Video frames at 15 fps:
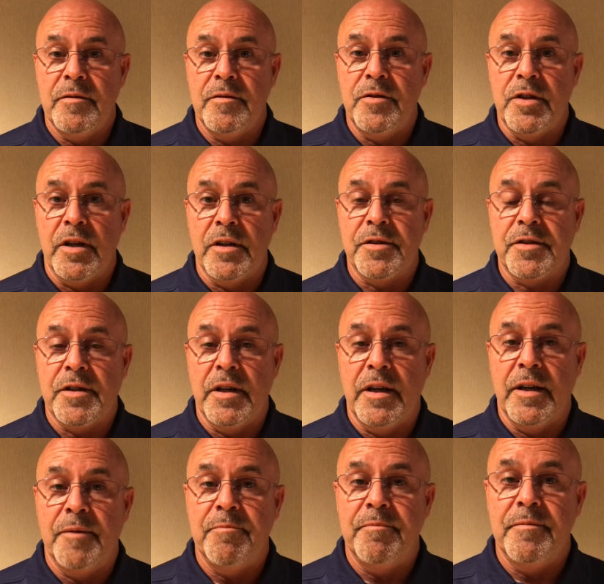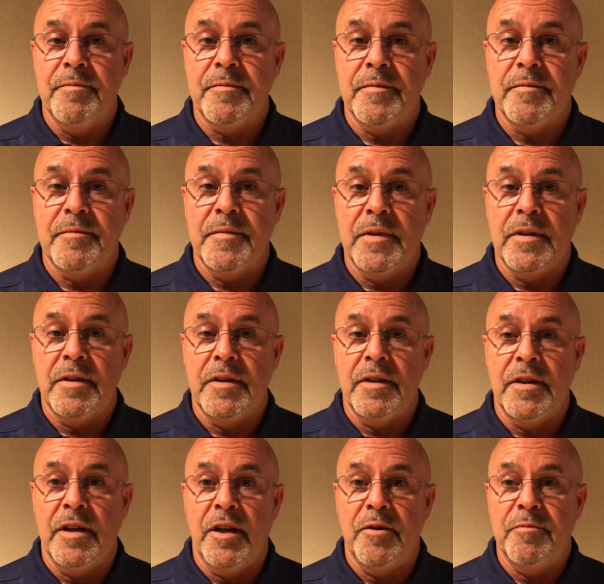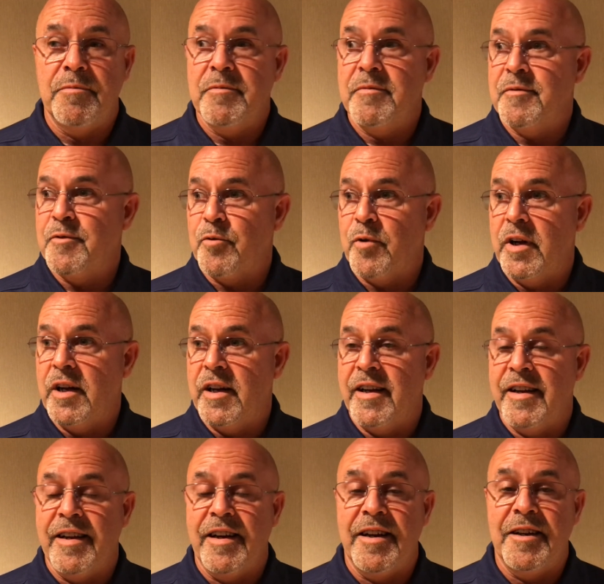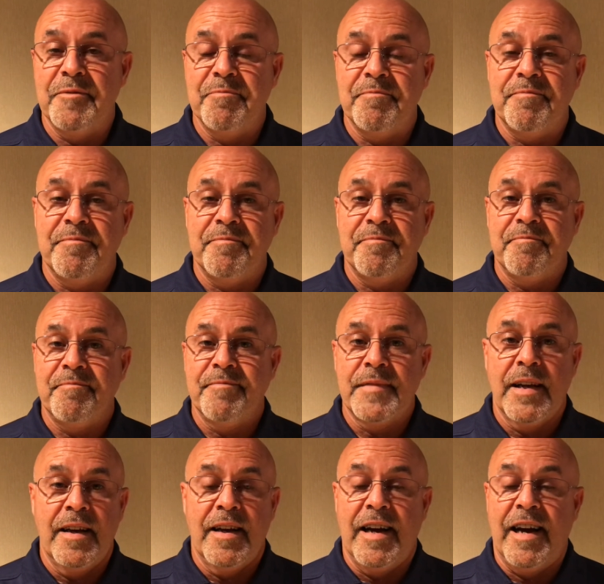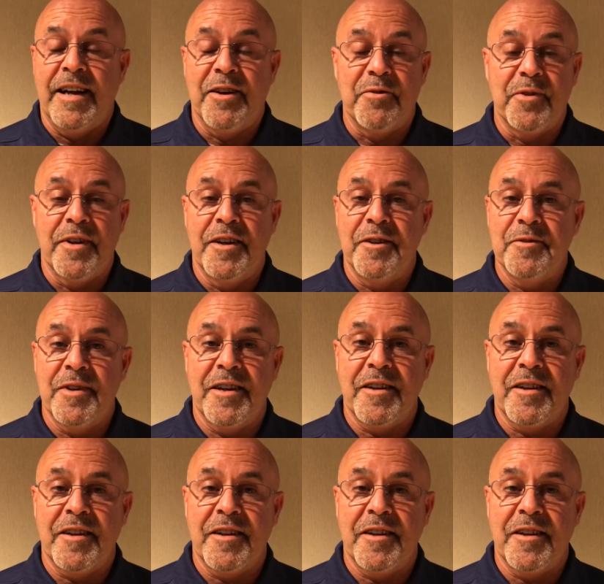just uh, you know really. Um, I don't know.